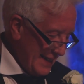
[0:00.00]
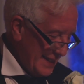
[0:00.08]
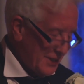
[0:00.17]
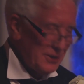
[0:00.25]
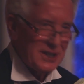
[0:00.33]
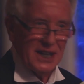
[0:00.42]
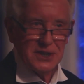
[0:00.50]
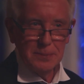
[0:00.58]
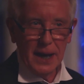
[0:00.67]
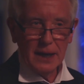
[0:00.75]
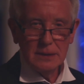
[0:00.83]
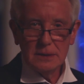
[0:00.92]
So he said to
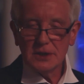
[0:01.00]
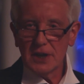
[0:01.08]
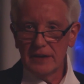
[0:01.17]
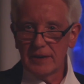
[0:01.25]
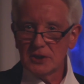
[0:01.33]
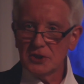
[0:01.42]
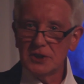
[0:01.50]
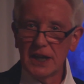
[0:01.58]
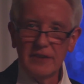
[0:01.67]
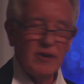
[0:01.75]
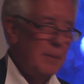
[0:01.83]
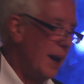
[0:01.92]
me, Steve, I just need
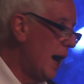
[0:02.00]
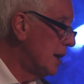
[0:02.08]
you for a minute.